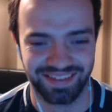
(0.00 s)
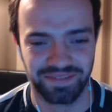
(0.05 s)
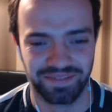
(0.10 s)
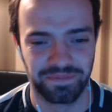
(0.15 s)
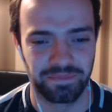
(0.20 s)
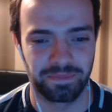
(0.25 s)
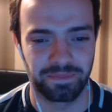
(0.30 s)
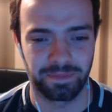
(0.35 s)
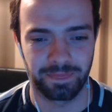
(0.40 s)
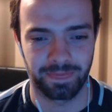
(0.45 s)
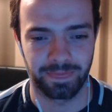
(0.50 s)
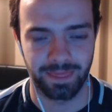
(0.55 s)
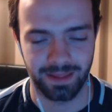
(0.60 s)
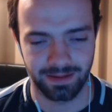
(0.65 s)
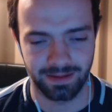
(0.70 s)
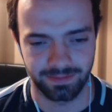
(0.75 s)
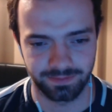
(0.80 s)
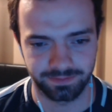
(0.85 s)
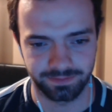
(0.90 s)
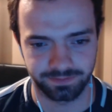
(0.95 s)
nose
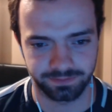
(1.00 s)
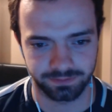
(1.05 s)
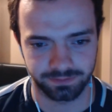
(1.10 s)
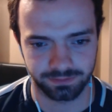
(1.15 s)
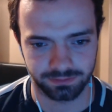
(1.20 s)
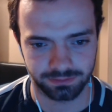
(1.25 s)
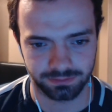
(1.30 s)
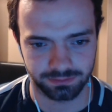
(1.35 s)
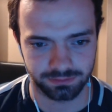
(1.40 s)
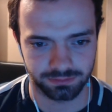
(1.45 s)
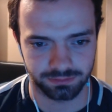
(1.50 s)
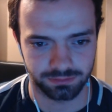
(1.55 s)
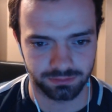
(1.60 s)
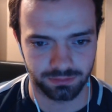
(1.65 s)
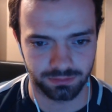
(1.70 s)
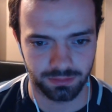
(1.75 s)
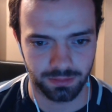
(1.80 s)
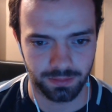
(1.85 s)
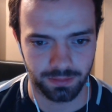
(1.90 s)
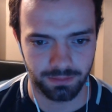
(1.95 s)
got them mixed up.
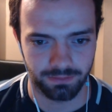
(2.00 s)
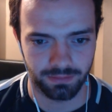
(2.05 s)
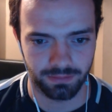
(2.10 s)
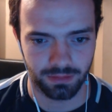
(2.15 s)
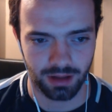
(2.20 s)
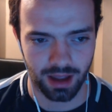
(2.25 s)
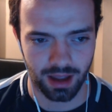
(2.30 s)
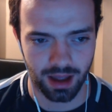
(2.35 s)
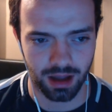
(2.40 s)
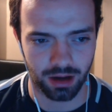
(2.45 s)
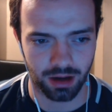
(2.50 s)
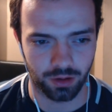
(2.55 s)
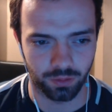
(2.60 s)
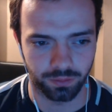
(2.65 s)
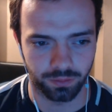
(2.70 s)
How?